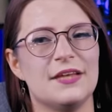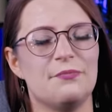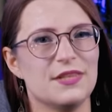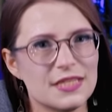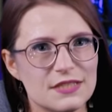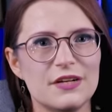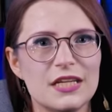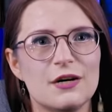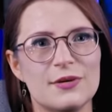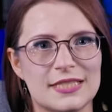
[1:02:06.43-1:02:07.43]
this
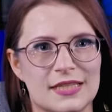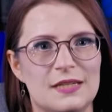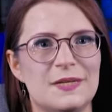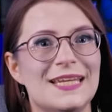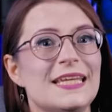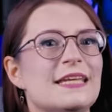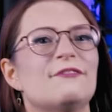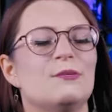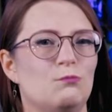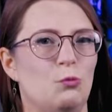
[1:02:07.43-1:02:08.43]
video is going to be
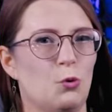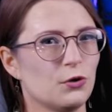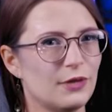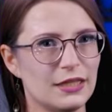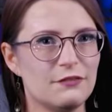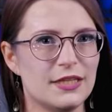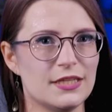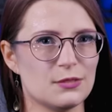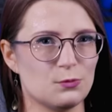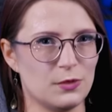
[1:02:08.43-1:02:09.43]
even more
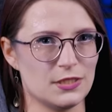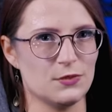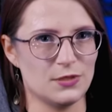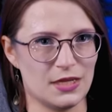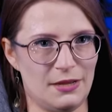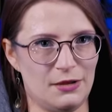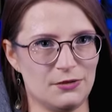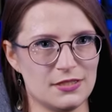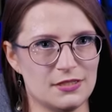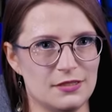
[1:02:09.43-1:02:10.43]
relevant once those come
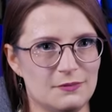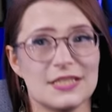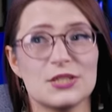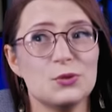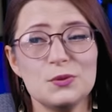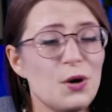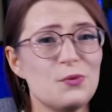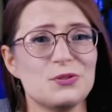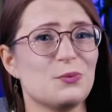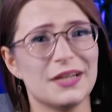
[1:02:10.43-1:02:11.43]
out. Because who
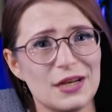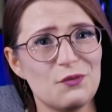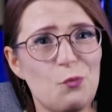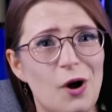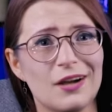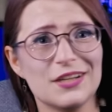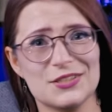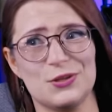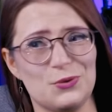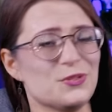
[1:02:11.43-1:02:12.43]
knows what kind of
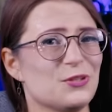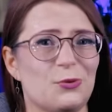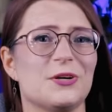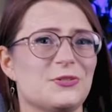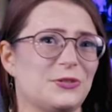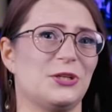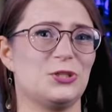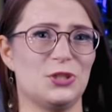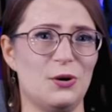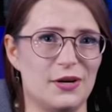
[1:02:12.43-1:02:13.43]
Wonkas those stories are going to show